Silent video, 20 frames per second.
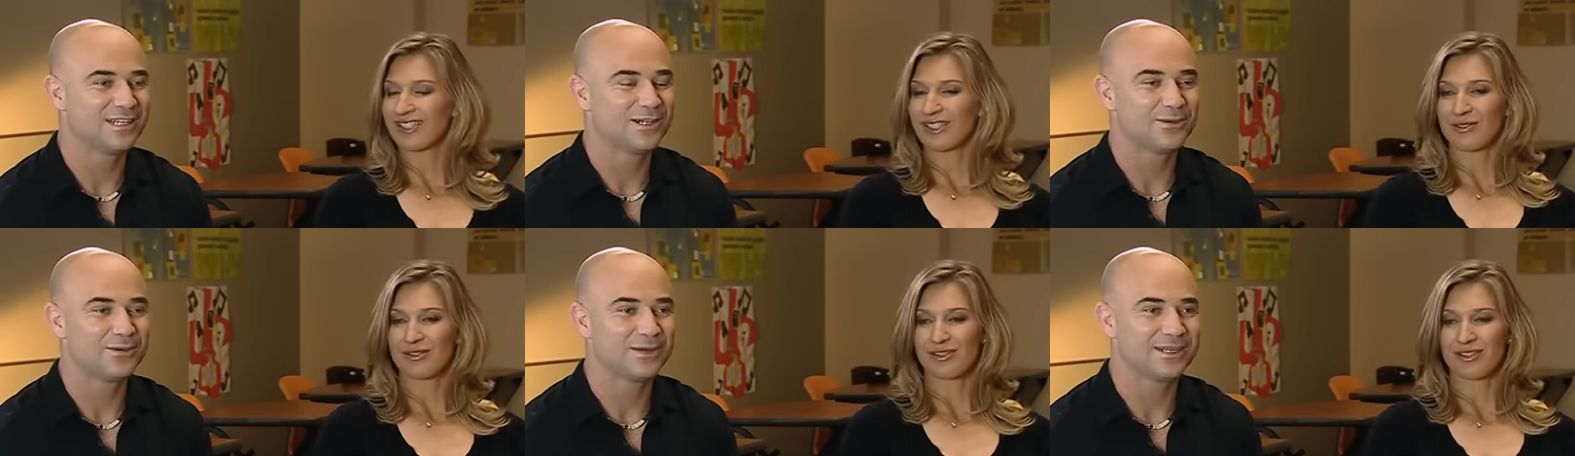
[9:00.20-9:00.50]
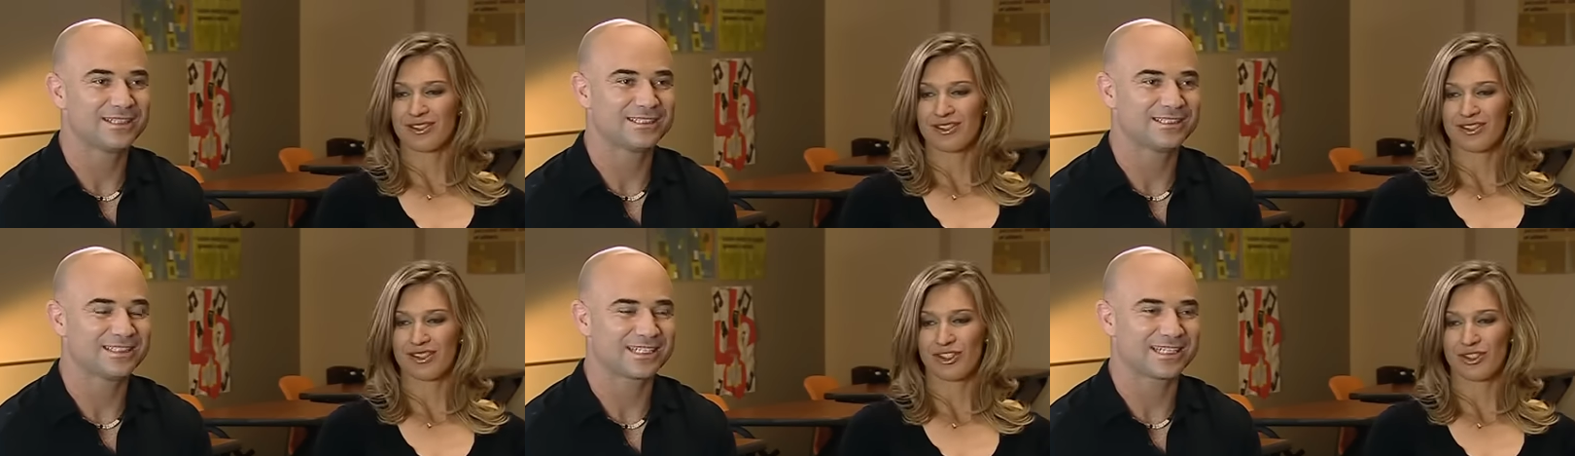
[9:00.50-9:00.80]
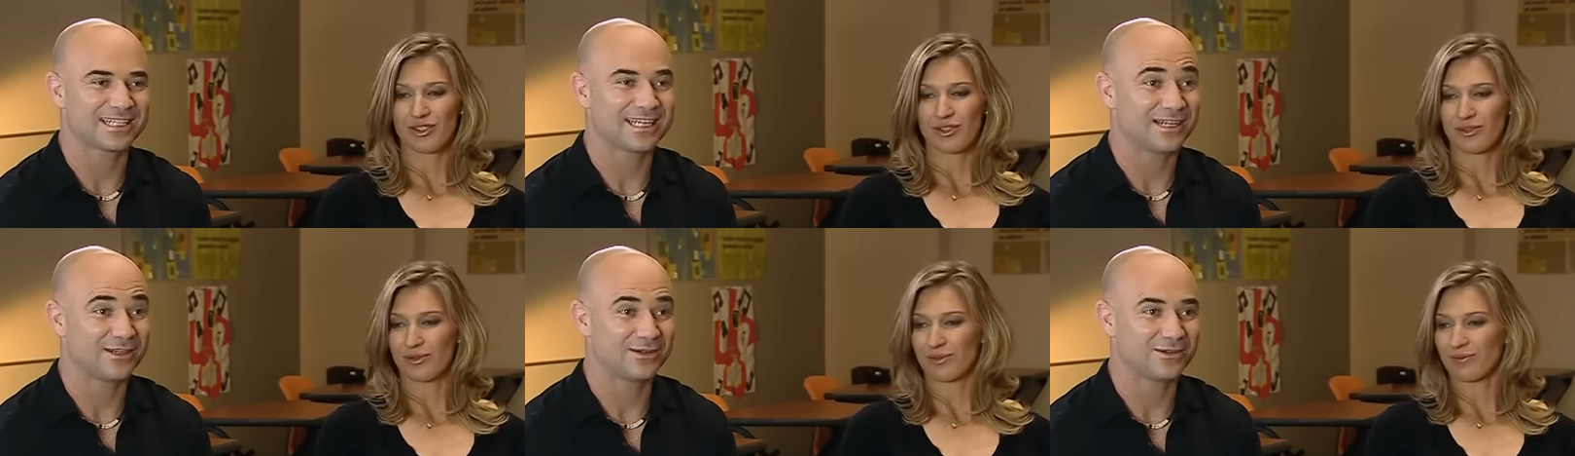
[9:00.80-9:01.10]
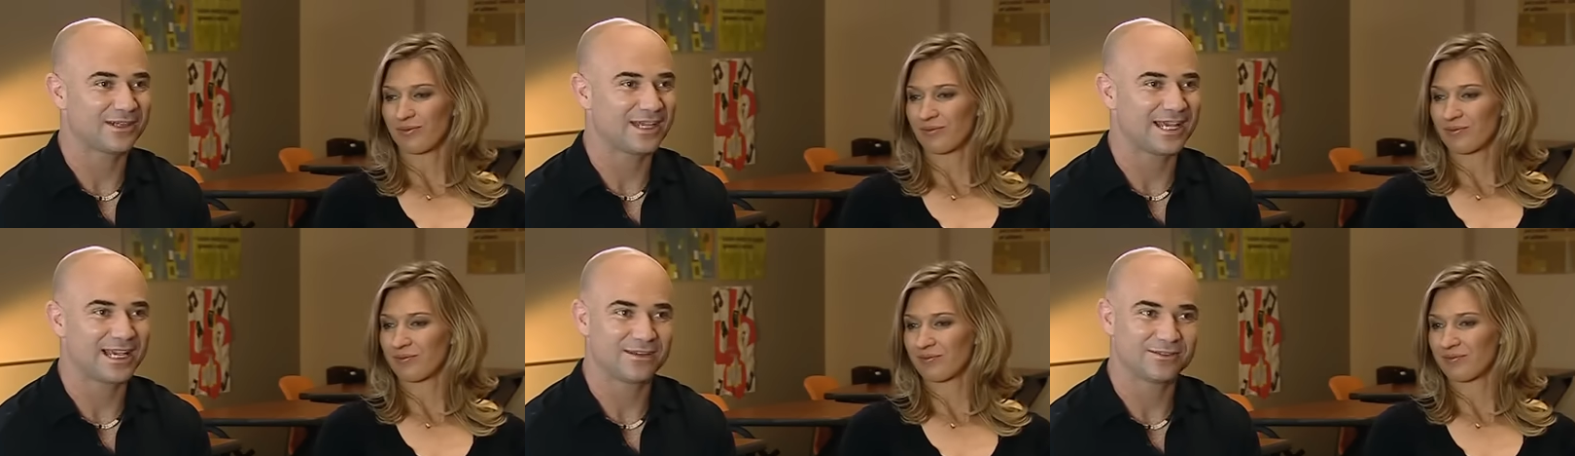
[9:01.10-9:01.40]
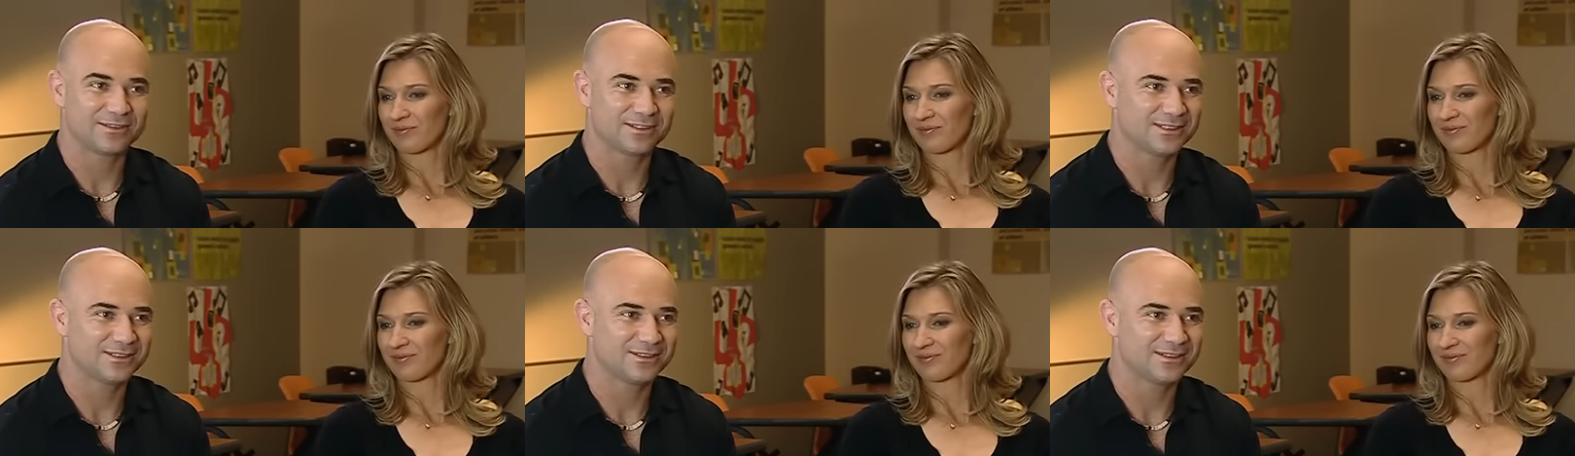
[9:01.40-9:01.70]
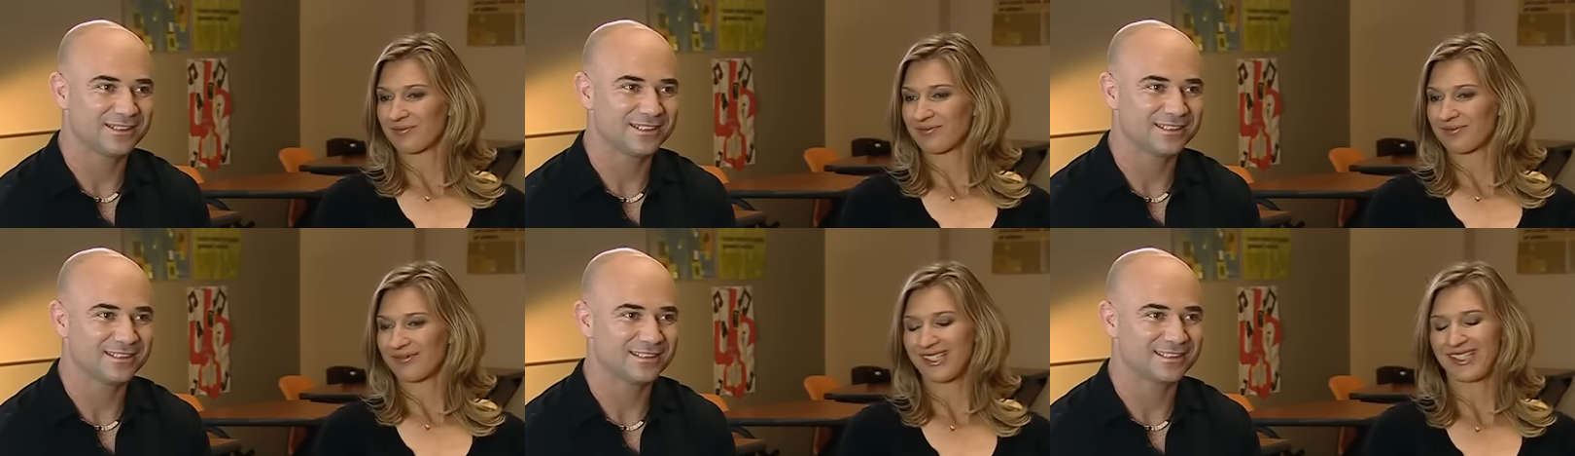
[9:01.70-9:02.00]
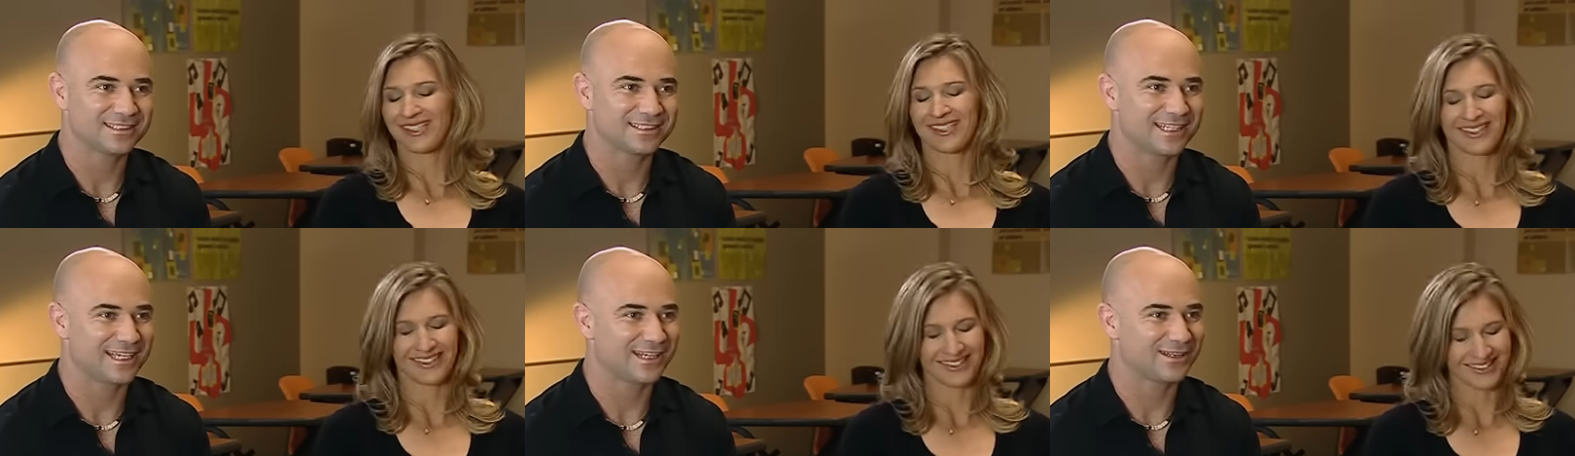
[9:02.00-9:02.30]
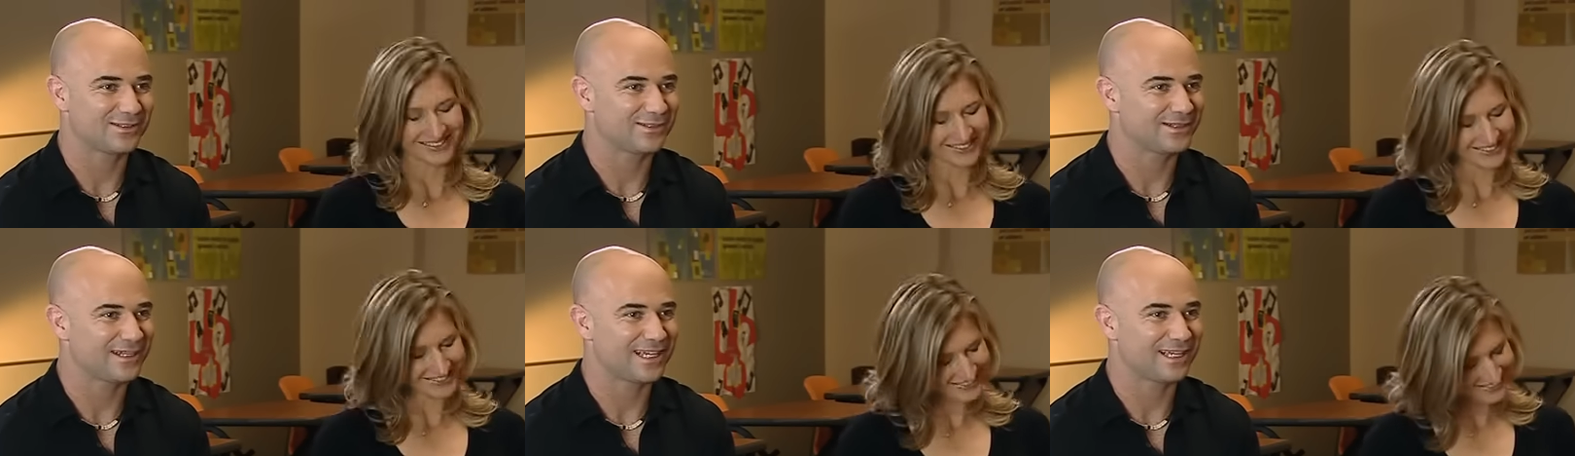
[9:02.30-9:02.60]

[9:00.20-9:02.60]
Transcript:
Speaker 1: wait a second, I don't have to do this. I can